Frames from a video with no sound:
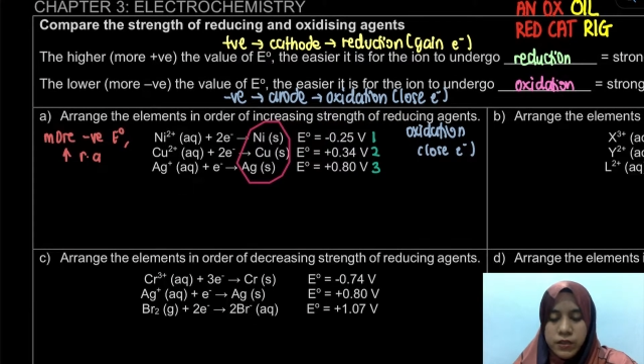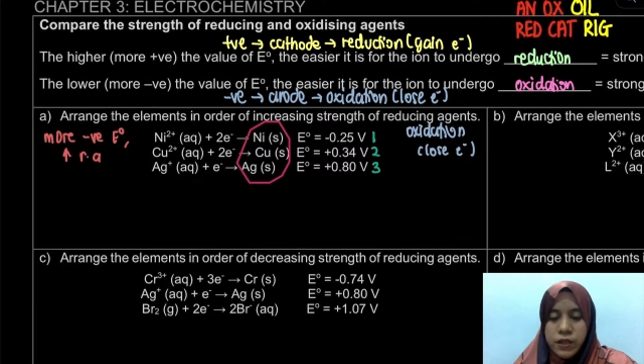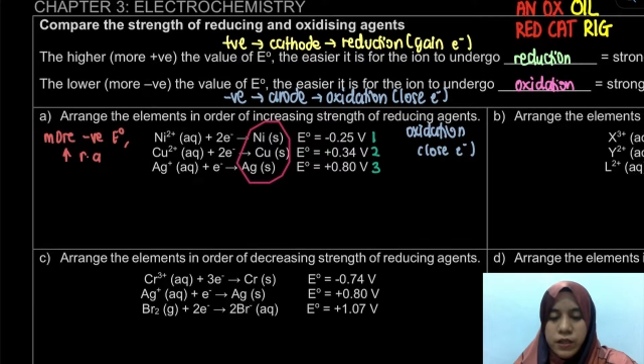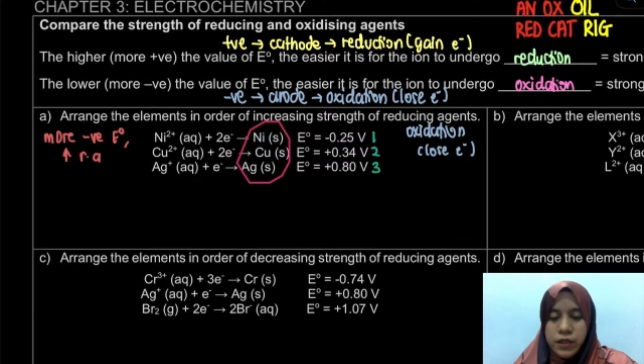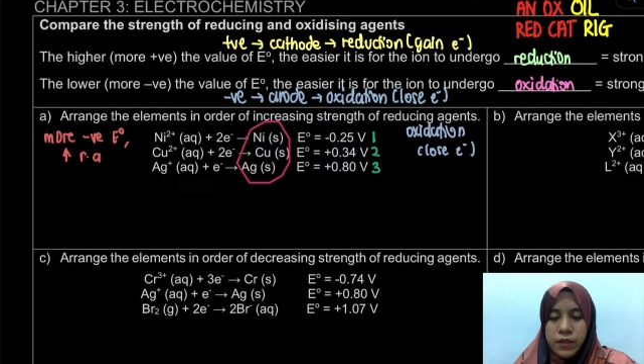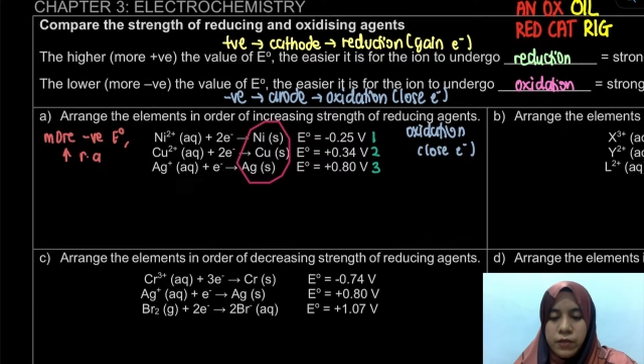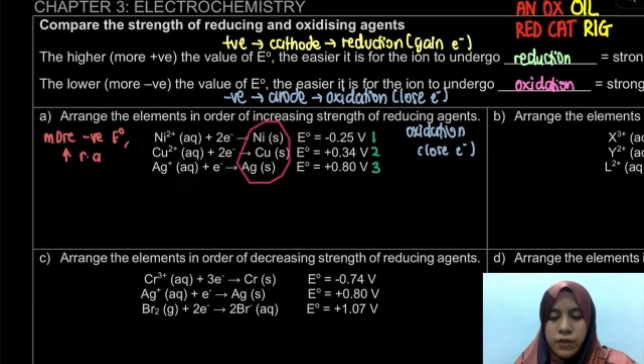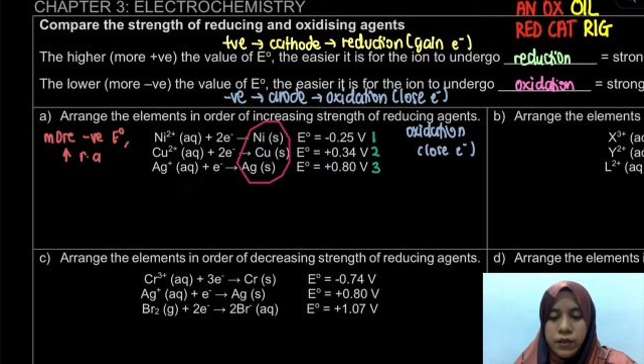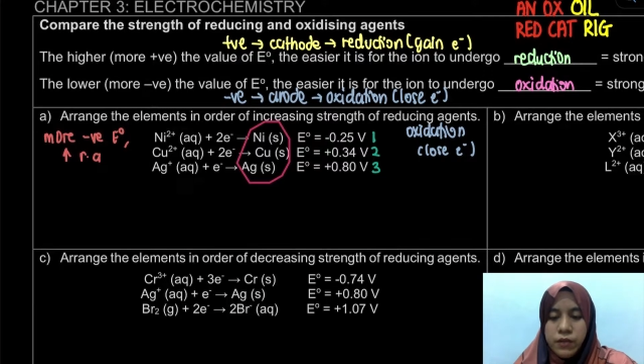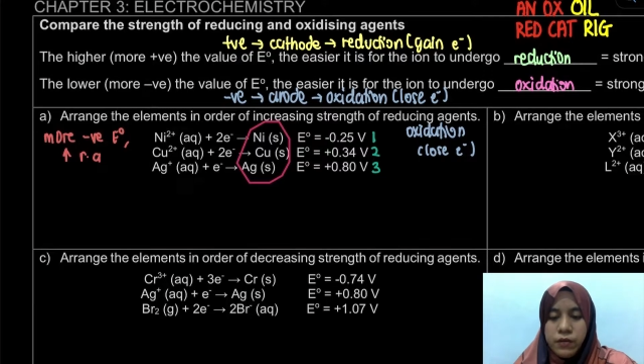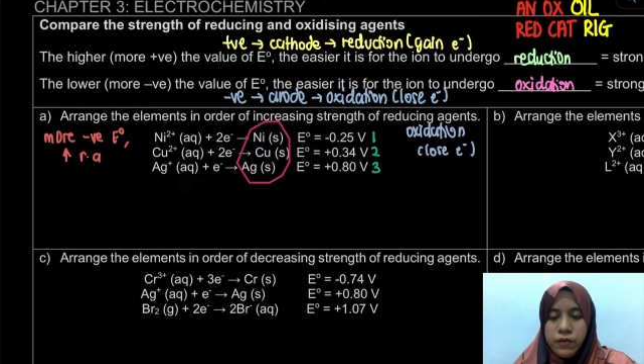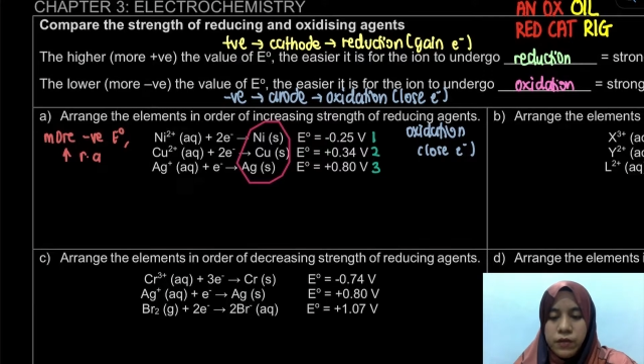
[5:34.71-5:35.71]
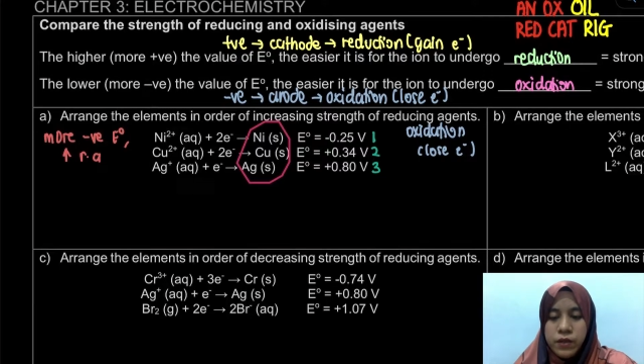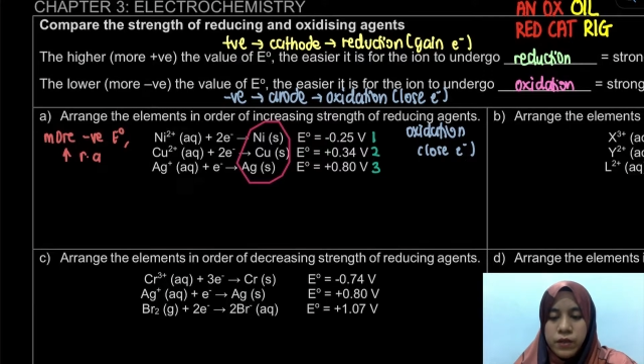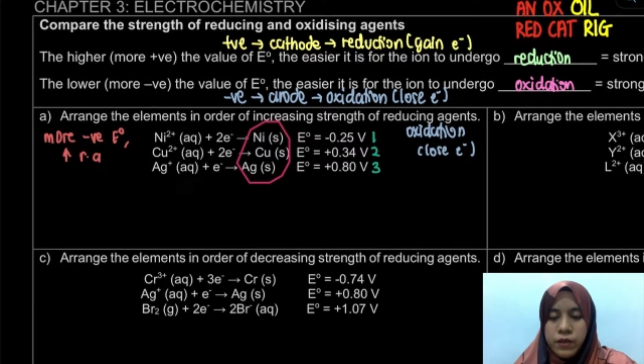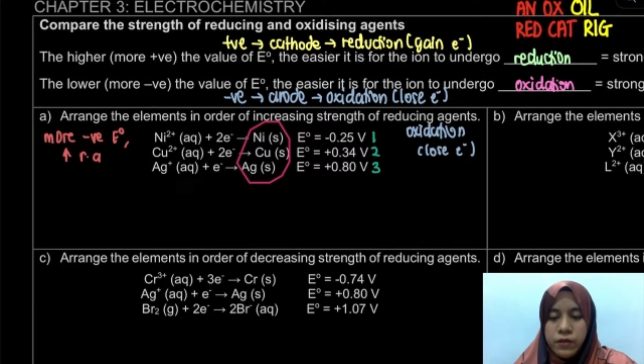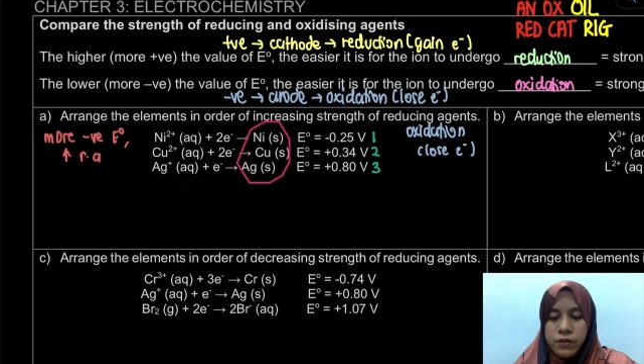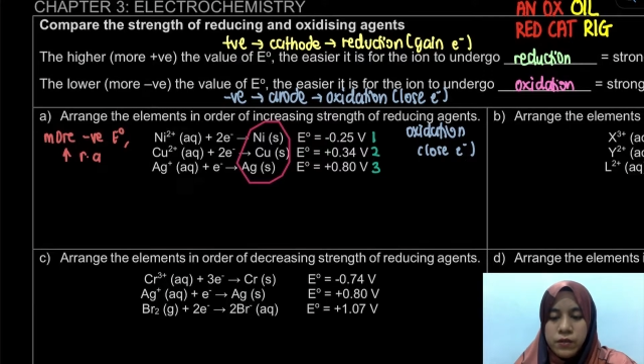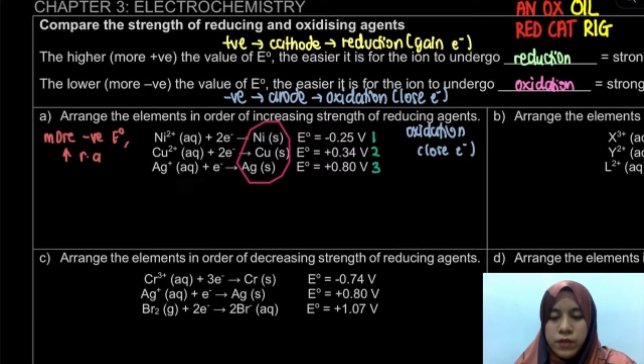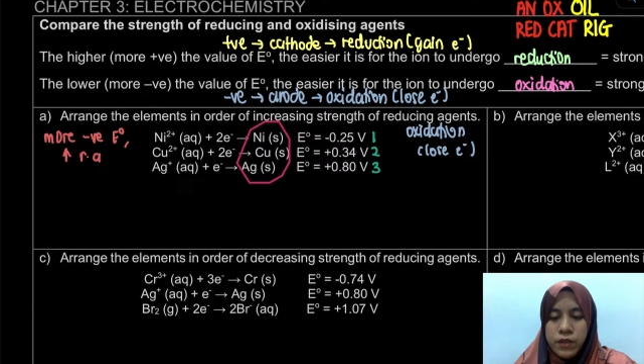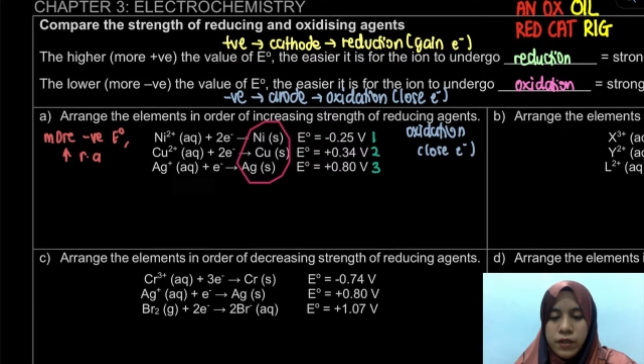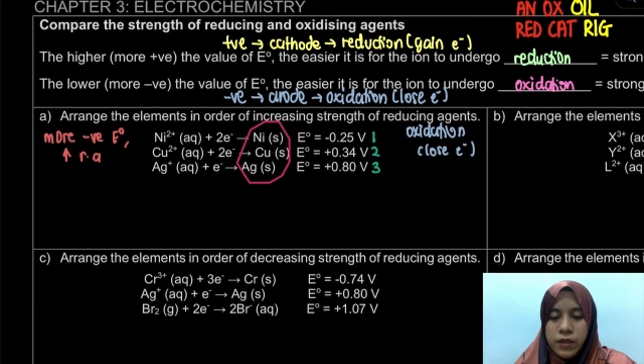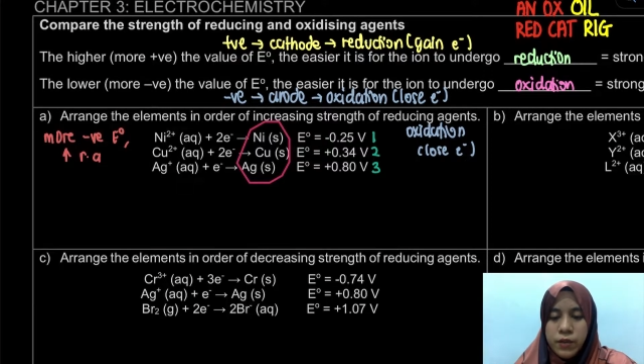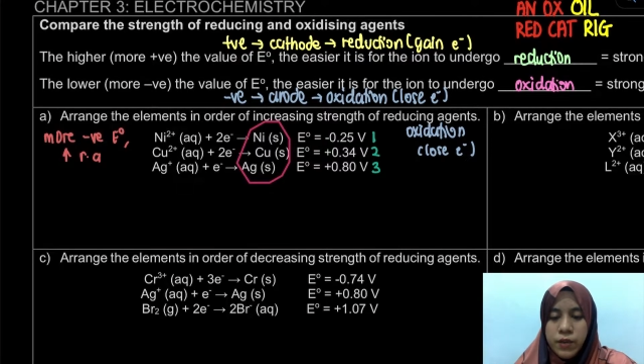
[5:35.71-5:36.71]
Okay, and we
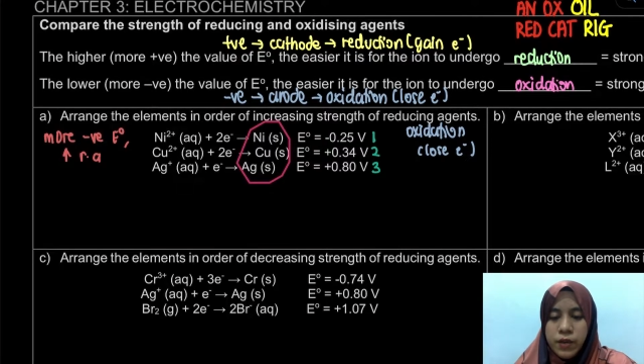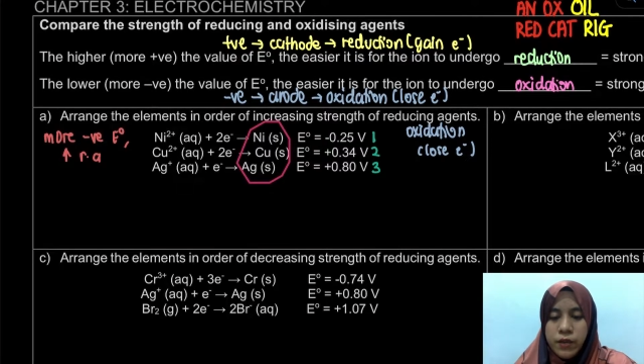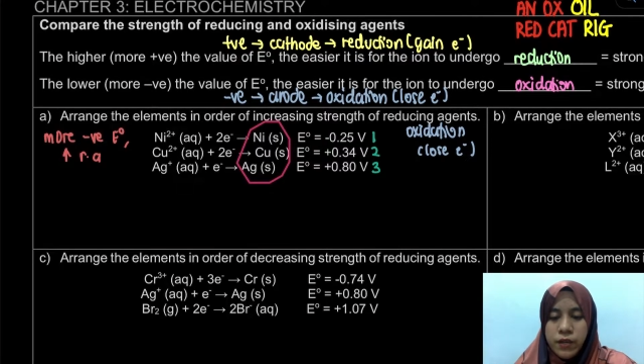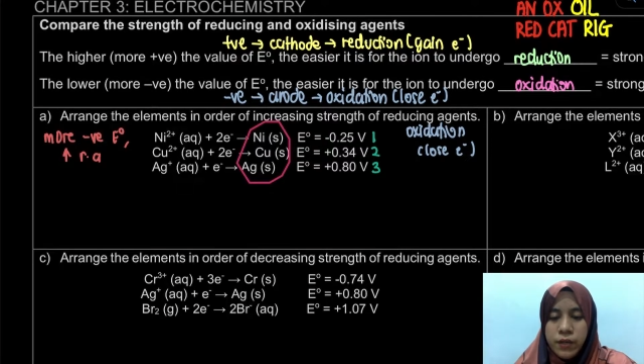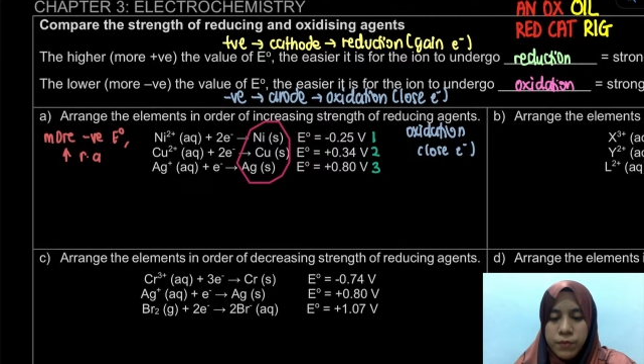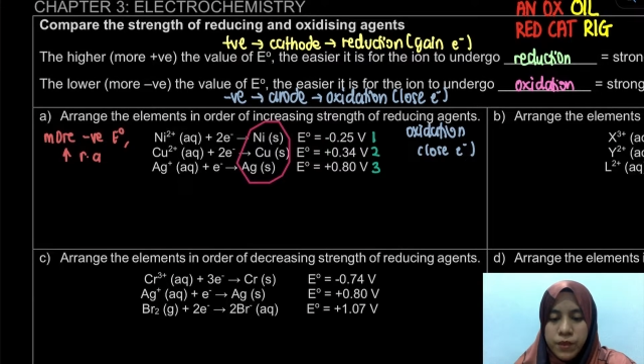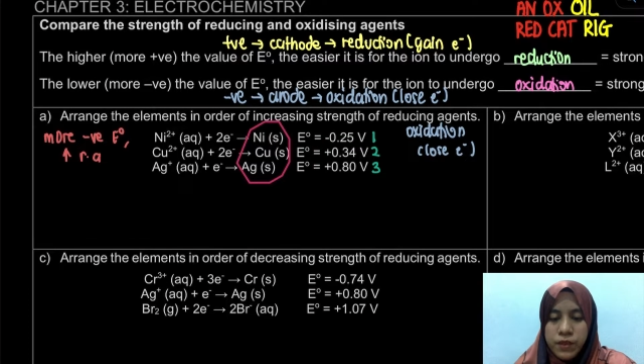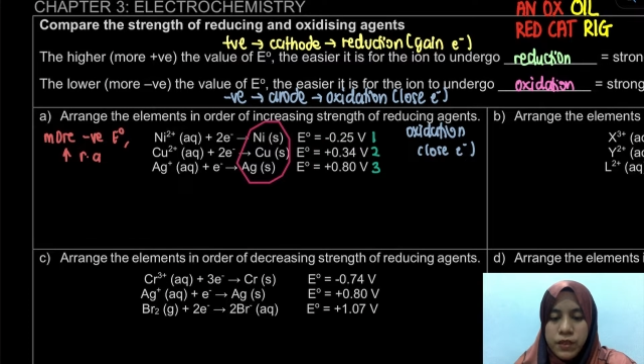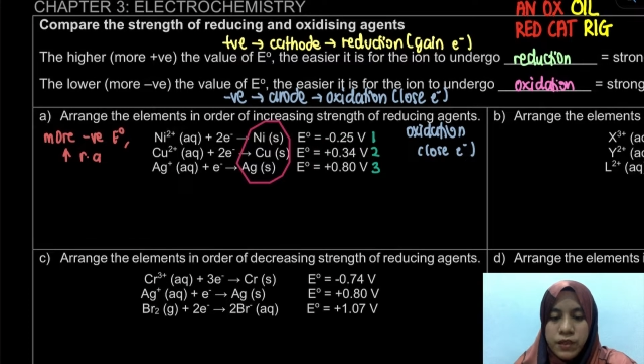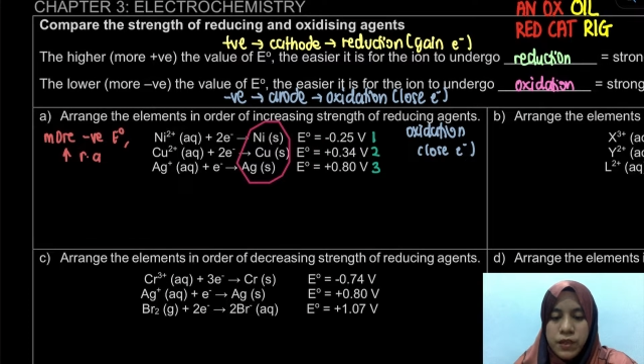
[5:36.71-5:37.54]
have labeled